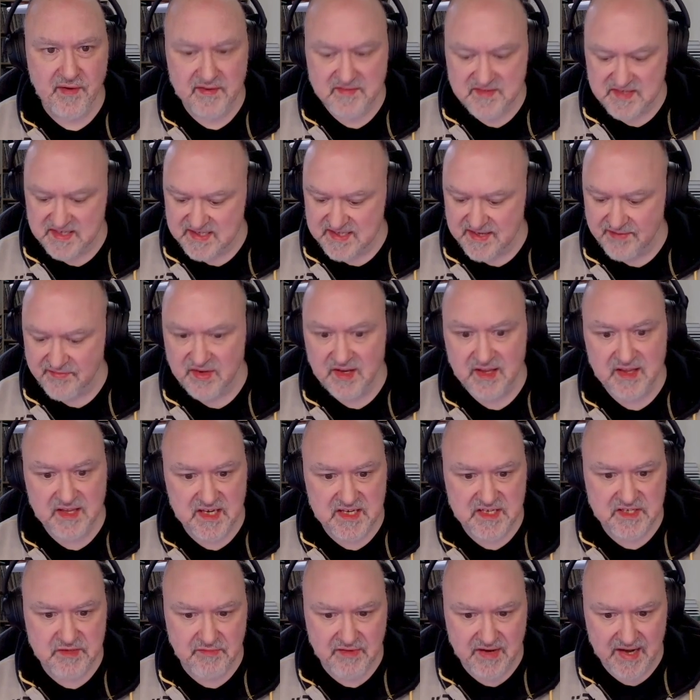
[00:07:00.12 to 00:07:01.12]
six, seven.
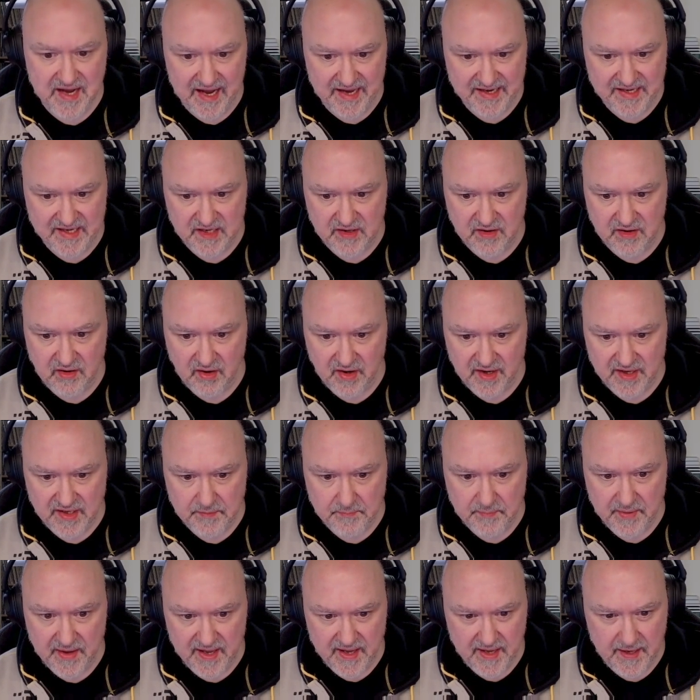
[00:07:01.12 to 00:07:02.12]
These are an eight, nine
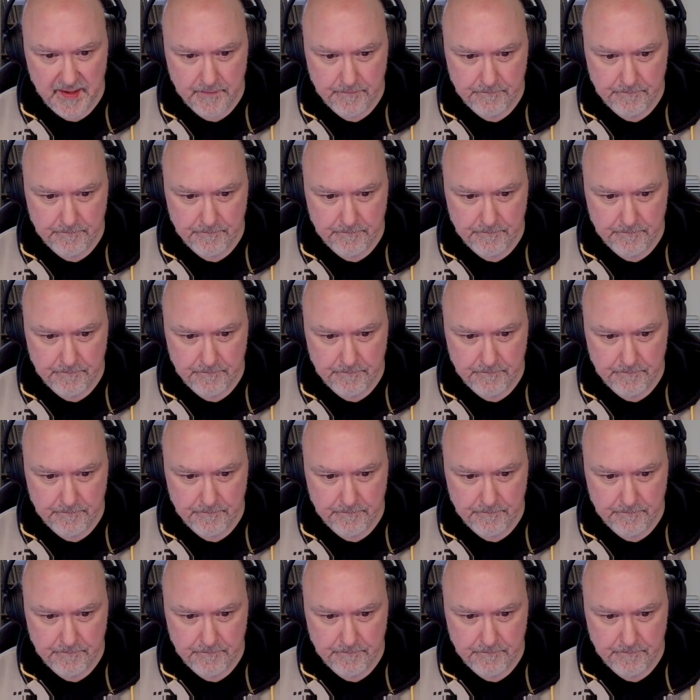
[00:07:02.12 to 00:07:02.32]
pair.